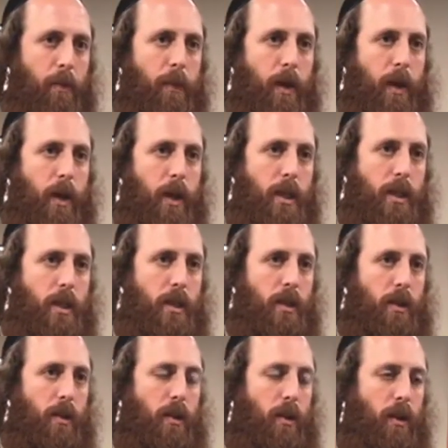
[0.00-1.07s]
Because
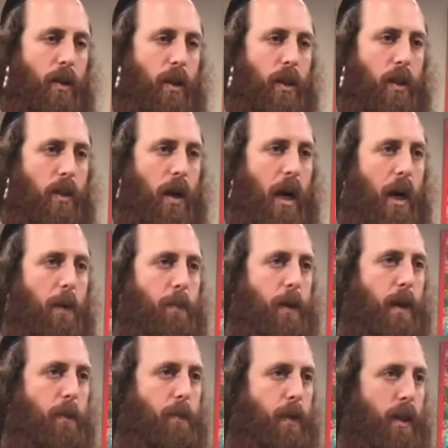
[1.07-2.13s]
there are
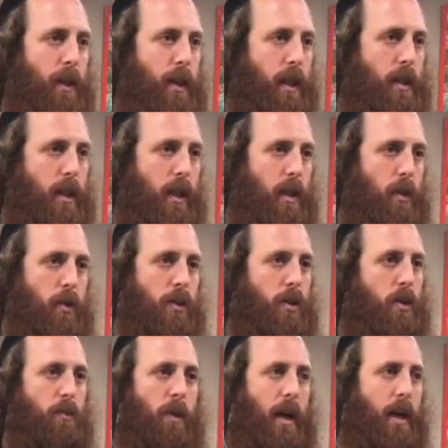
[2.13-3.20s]
people that can lose
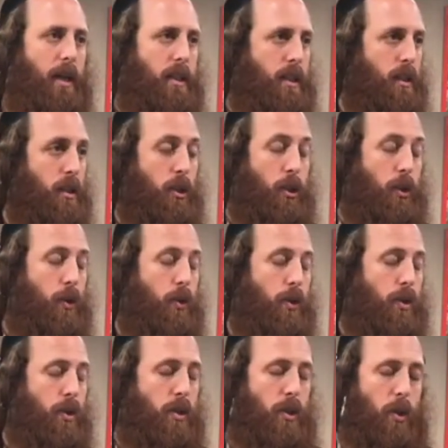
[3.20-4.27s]
their minds and
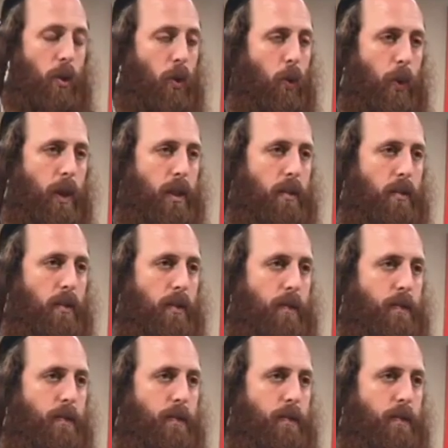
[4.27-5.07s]
choose to quit,